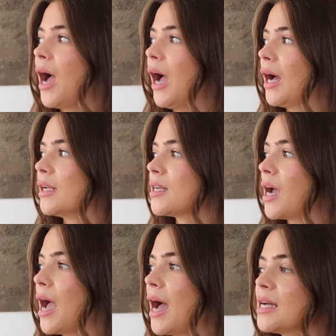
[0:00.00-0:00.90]
And
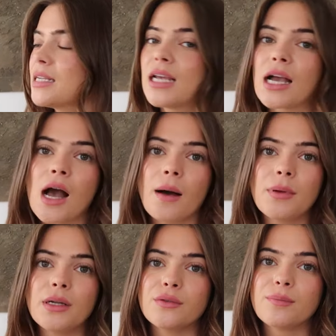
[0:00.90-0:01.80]
I had a
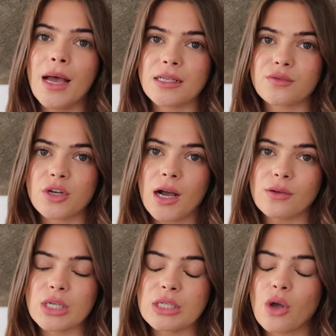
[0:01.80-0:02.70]
couple of pairs of
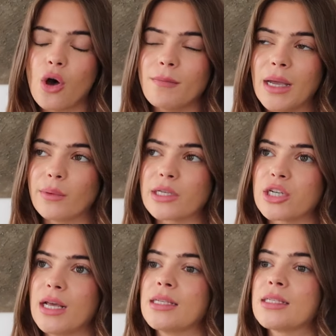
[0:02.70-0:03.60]
trousers on my
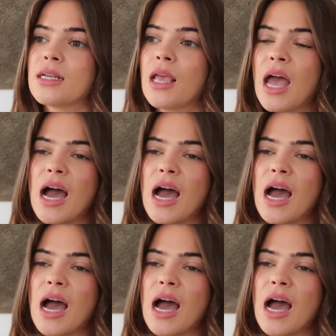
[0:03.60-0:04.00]
wish list.